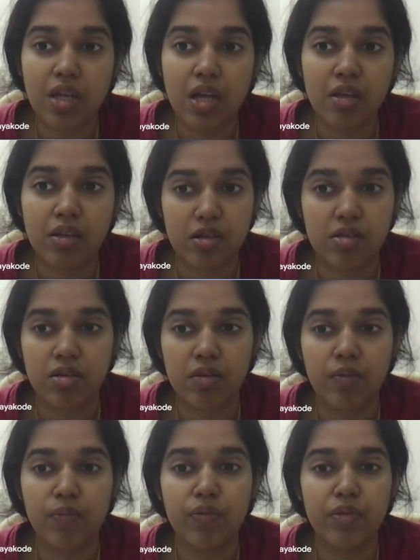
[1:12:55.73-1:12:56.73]
theta S.
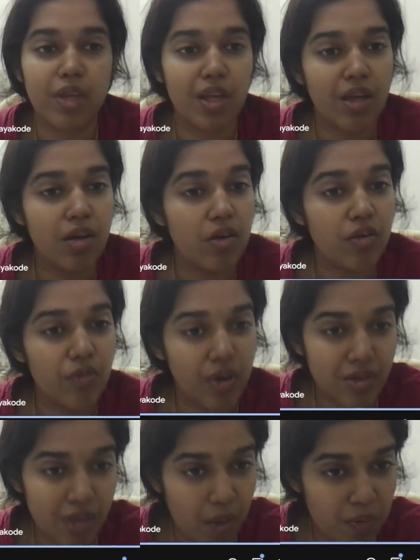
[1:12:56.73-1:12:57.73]

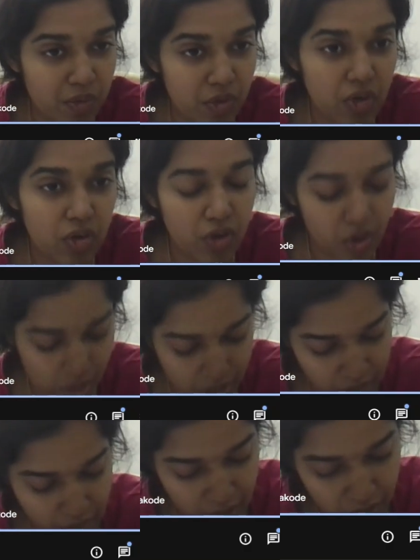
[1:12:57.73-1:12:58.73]
First substitute all
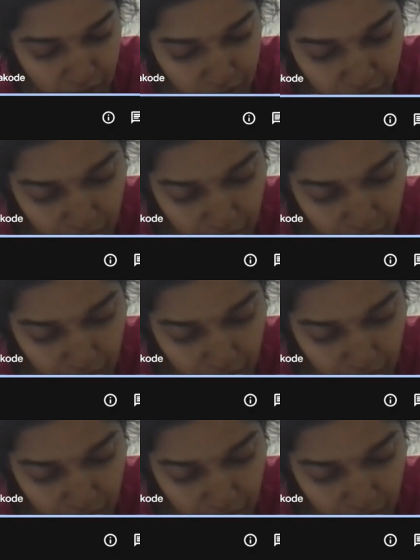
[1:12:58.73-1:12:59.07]
the value